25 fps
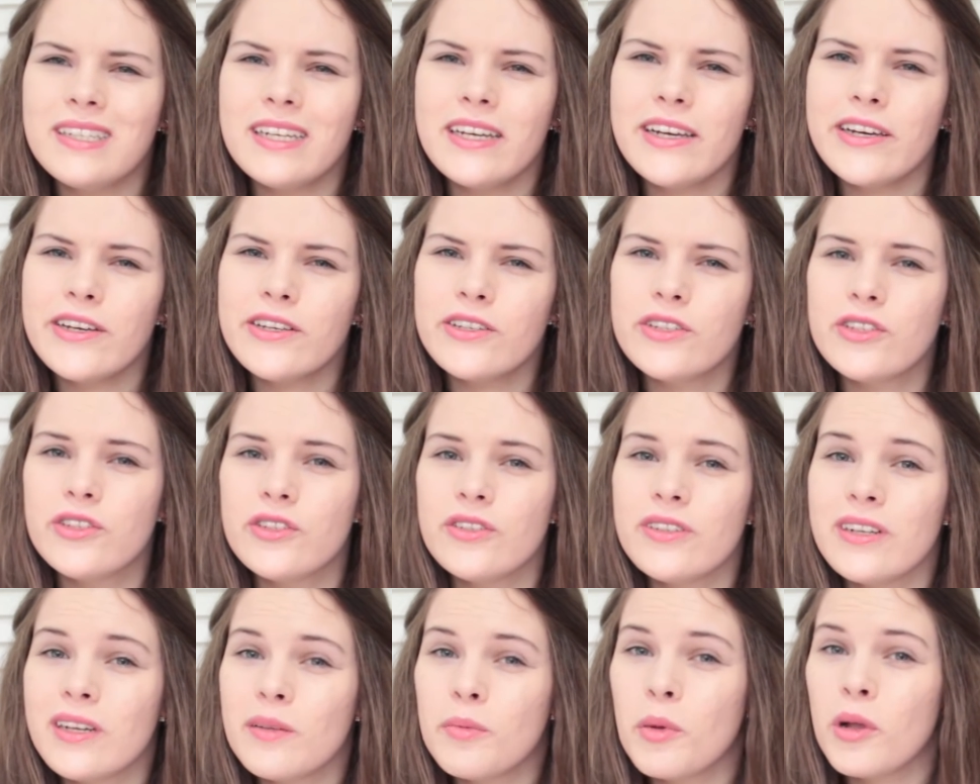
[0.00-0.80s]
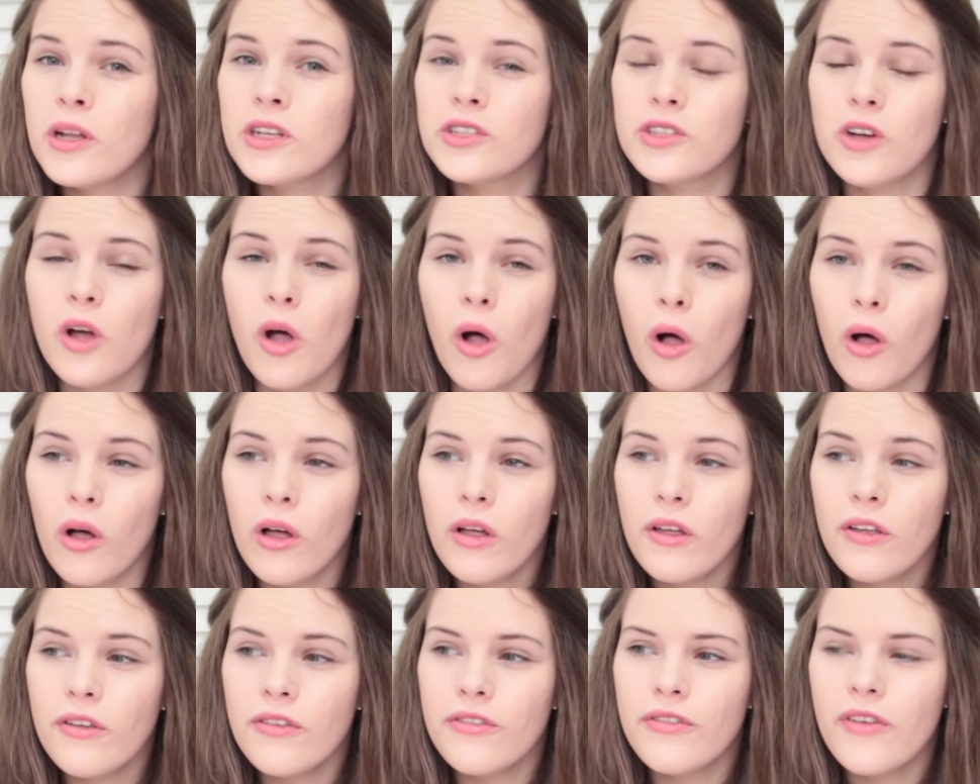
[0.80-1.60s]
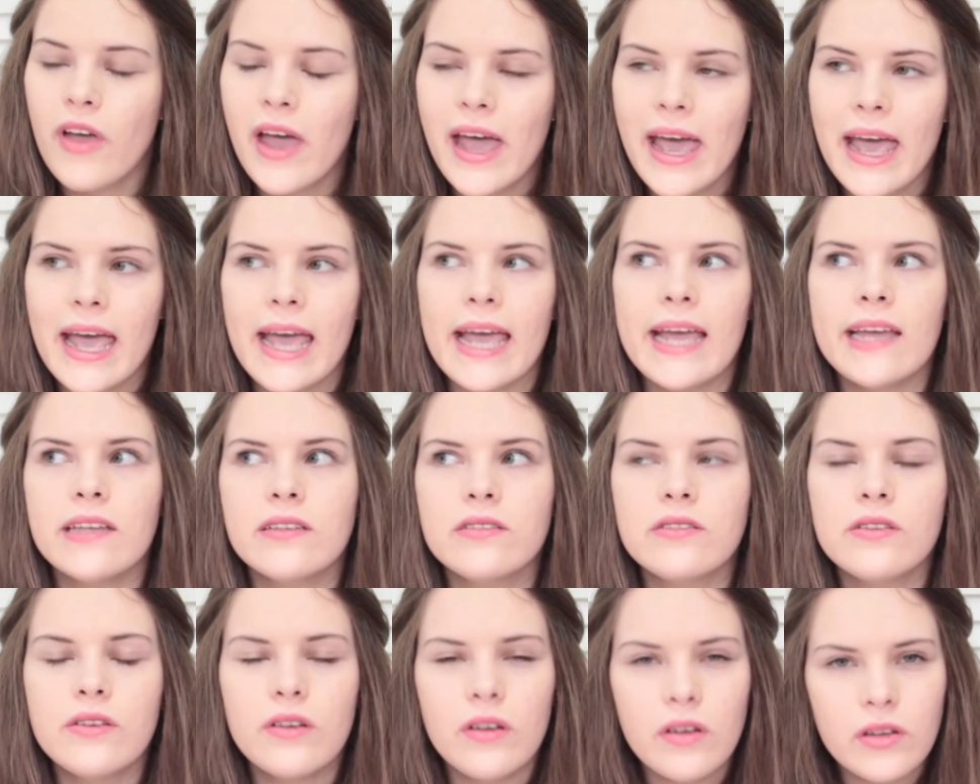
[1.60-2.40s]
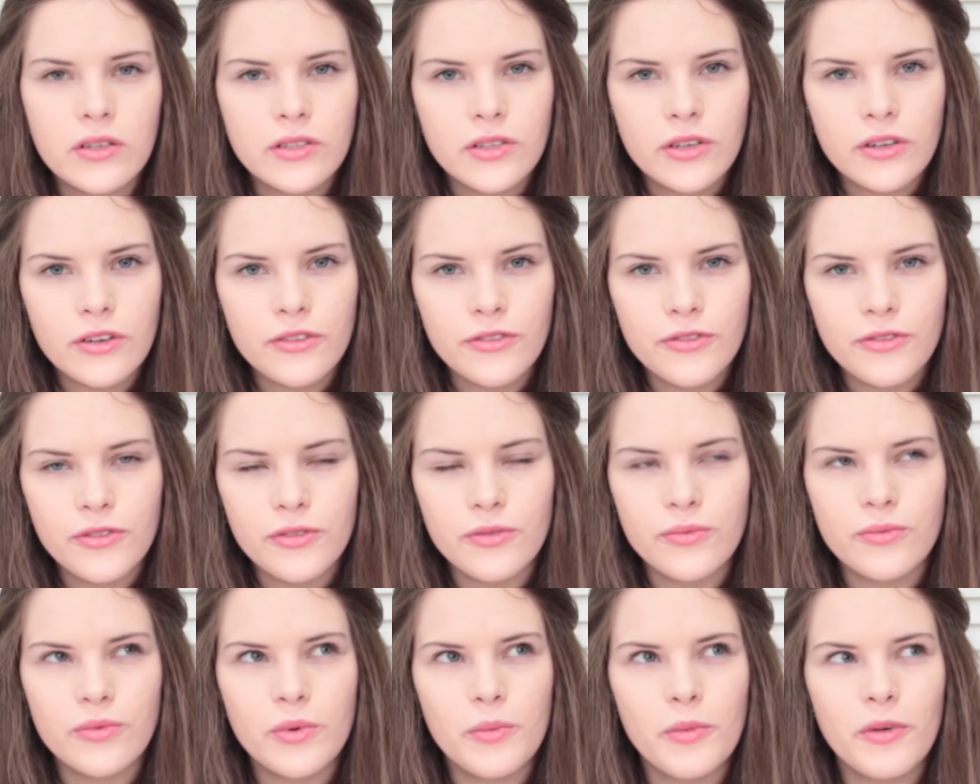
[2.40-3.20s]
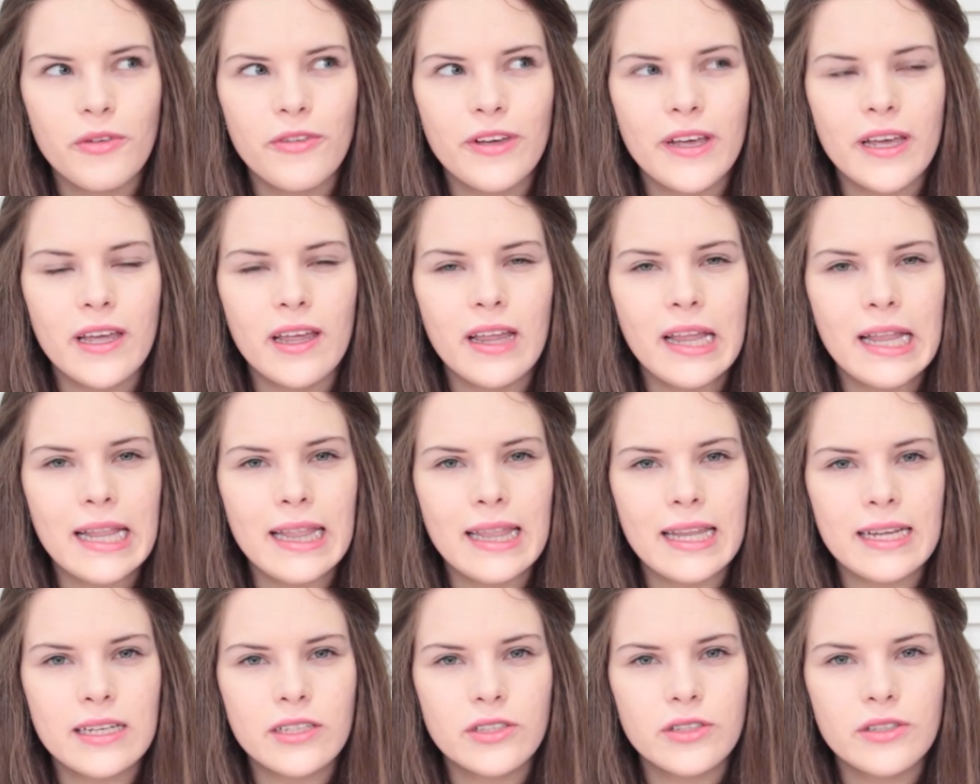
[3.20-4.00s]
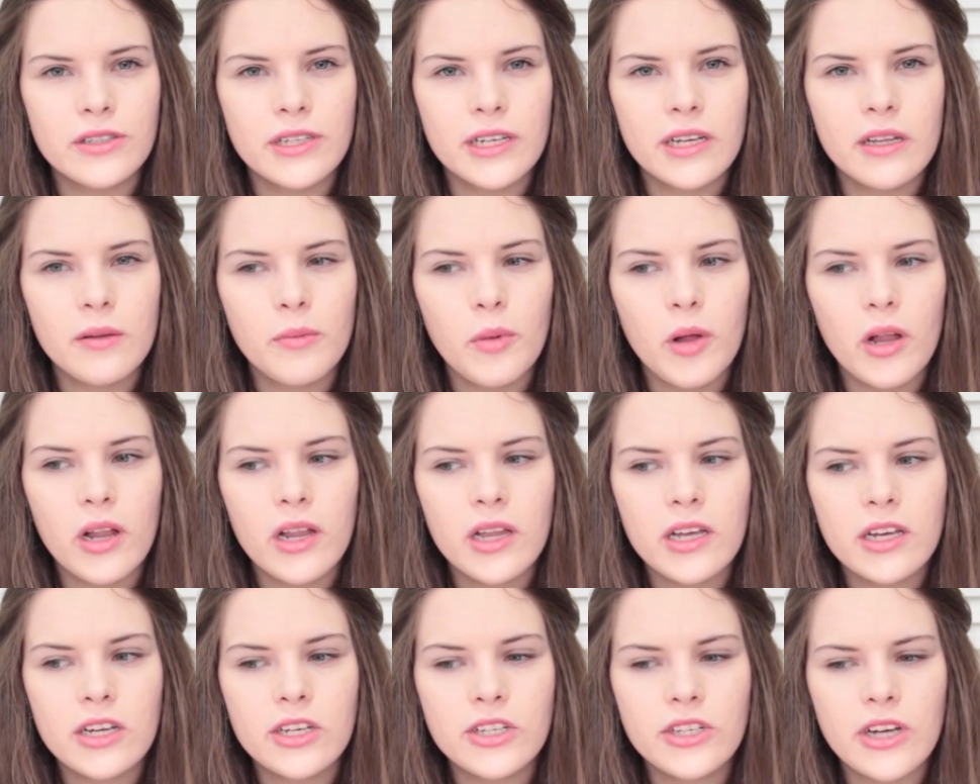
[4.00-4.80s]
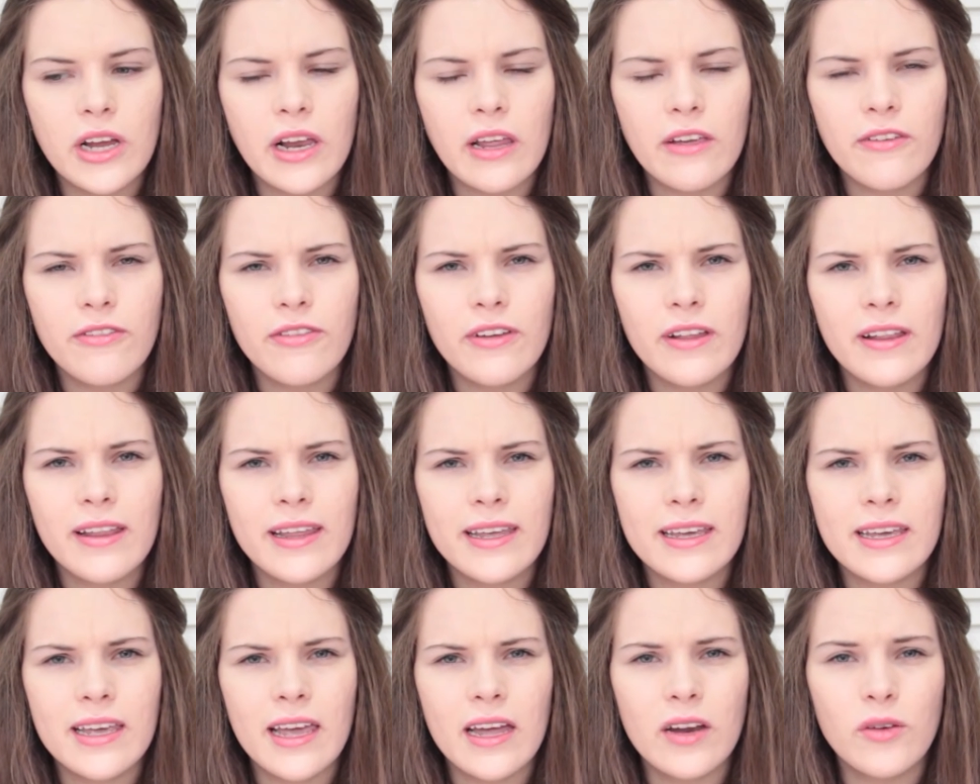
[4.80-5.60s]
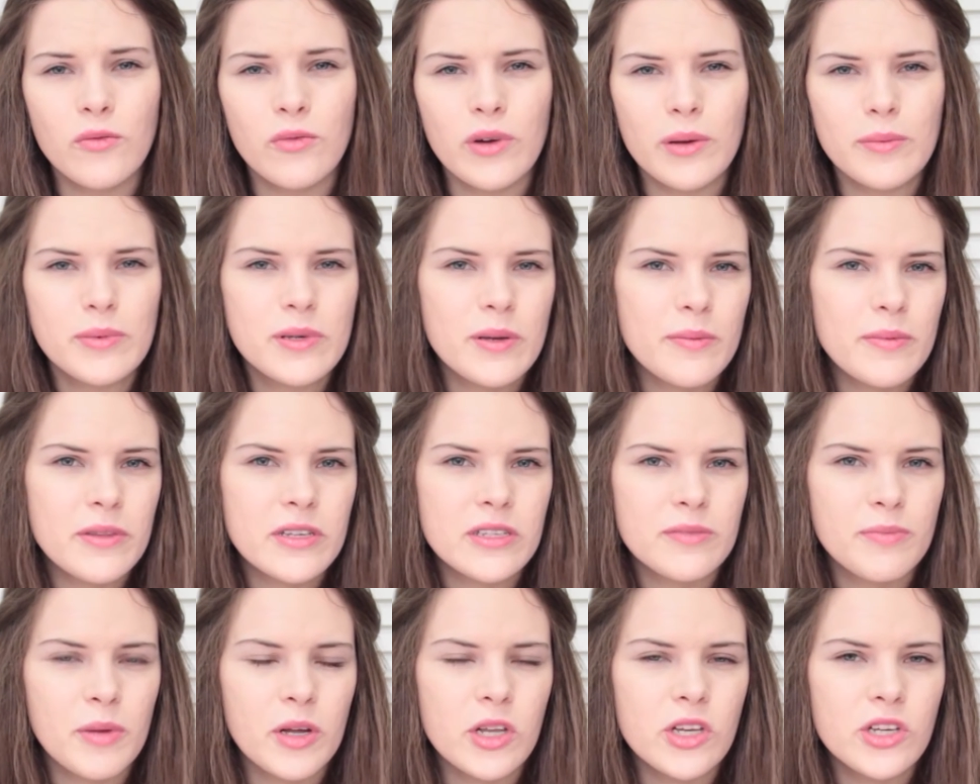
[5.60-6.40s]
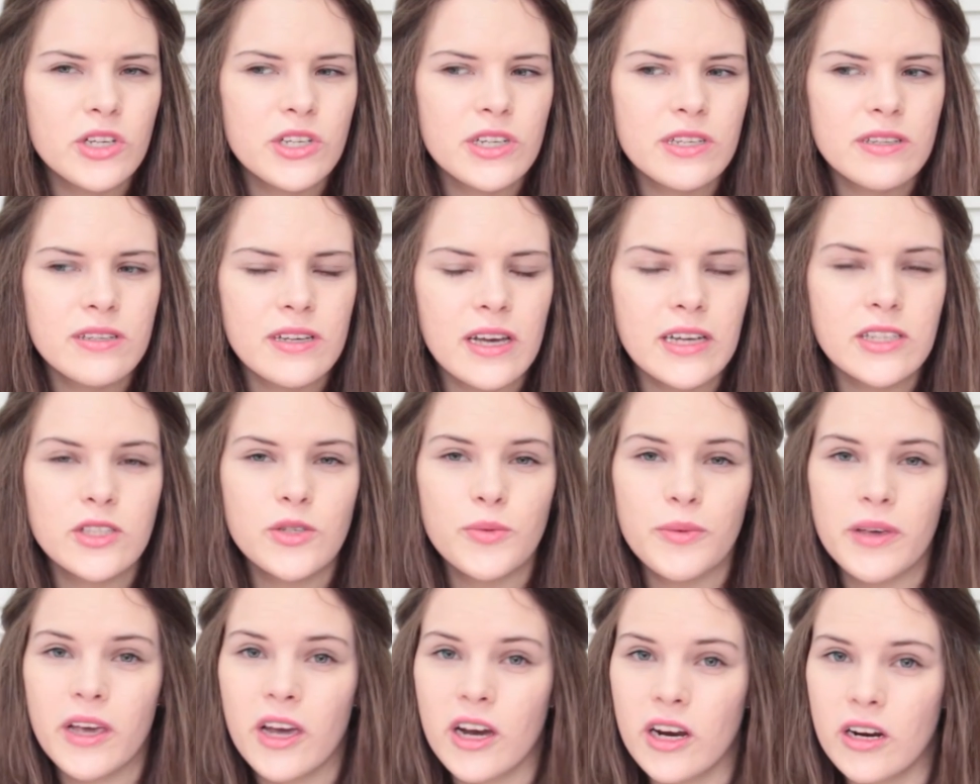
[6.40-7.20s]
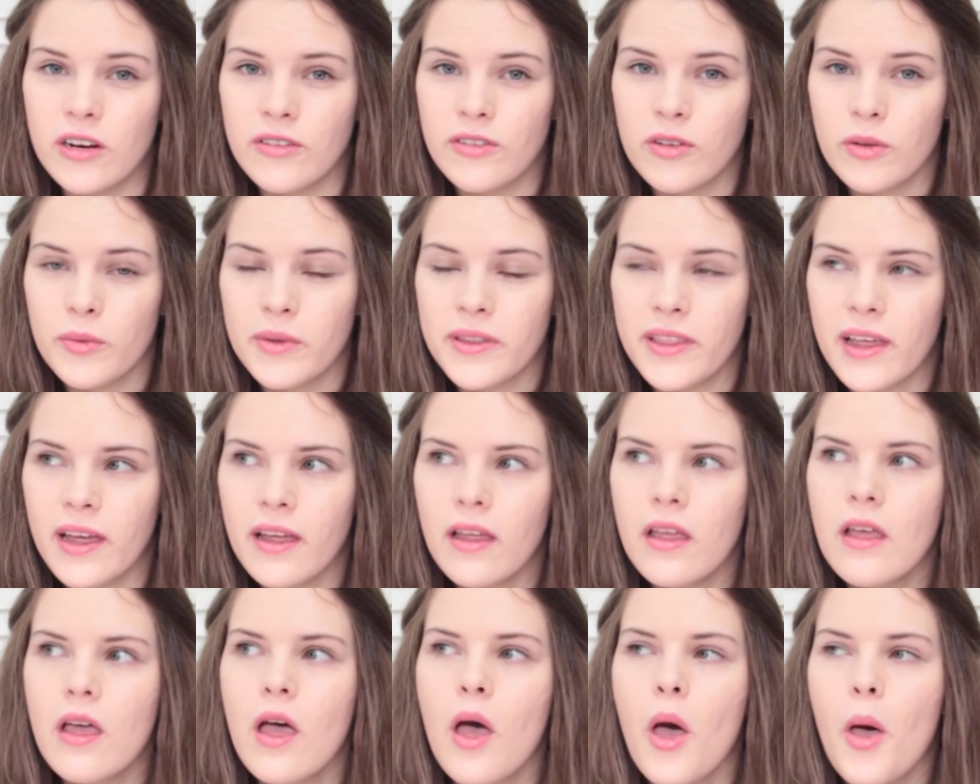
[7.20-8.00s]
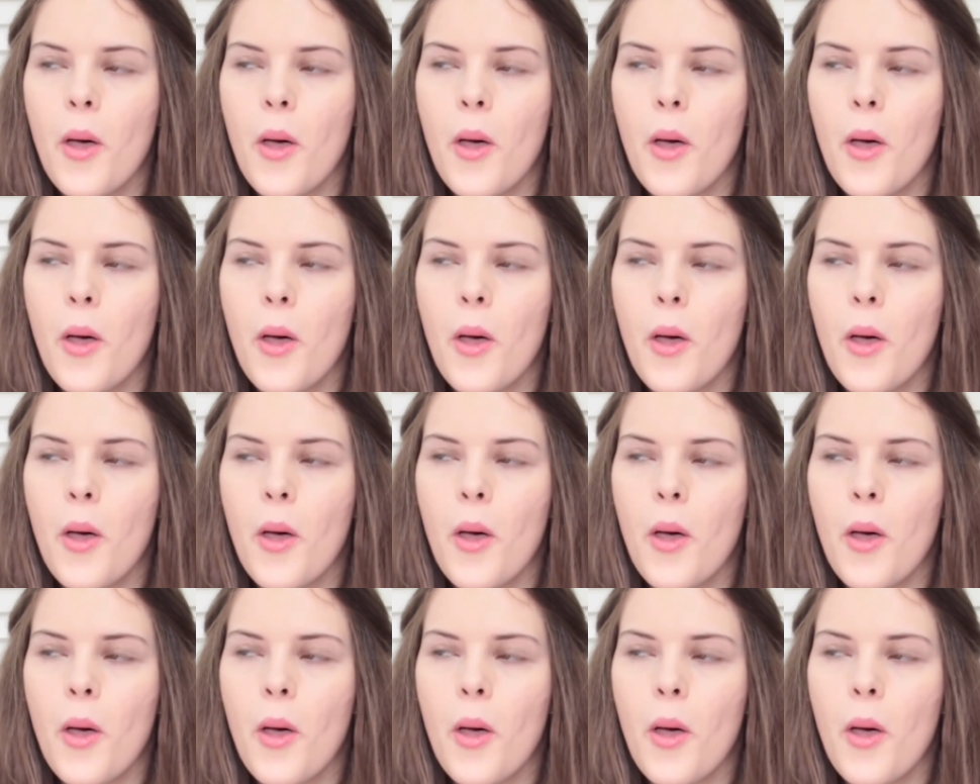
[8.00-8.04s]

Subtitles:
takes your nail polish off. It's not as good at removing glitter nail polish, and I feel like it kind of rips up the sponge inside, so be careful with that.